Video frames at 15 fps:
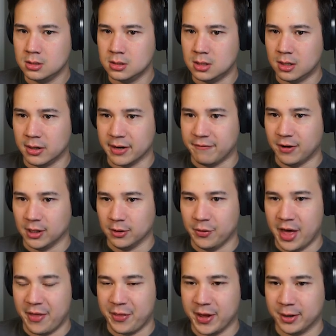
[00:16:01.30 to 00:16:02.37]
Already followed
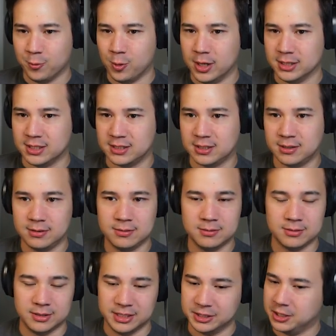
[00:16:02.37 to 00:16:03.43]
that thing once.
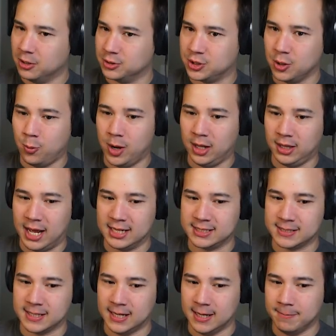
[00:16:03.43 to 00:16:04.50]
Didn't go so well
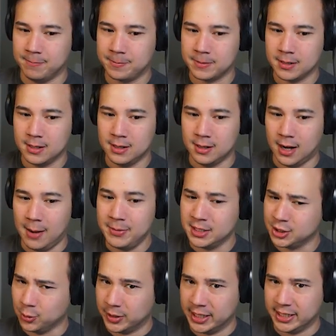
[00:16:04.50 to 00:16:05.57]
last time. I'm gonna
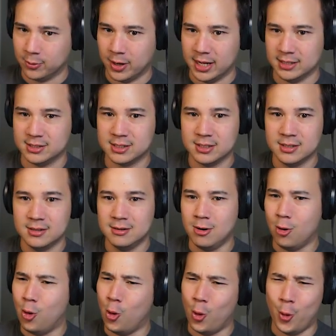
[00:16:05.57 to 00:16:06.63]
do it anyways.
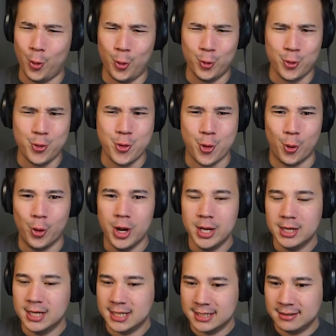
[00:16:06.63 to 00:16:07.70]
Oh no.
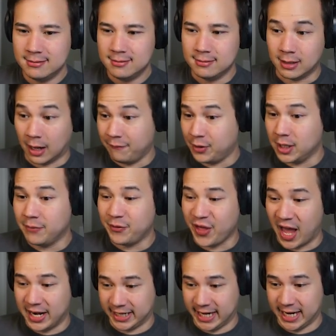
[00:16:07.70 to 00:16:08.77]
I'm falling for
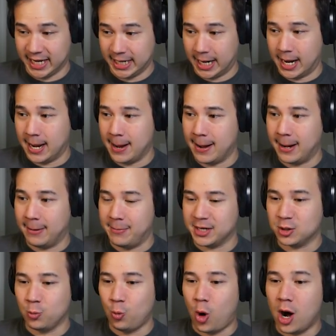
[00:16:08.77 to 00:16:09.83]
that again.
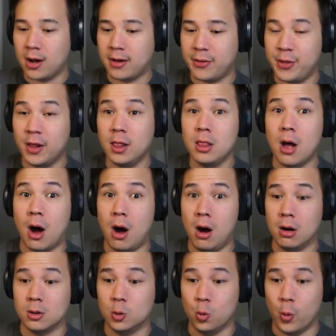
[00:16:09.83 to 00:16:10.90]
Better walk the
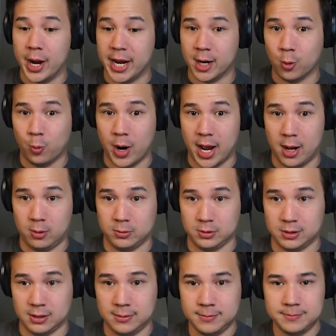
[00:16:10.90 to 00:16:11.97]
long way around.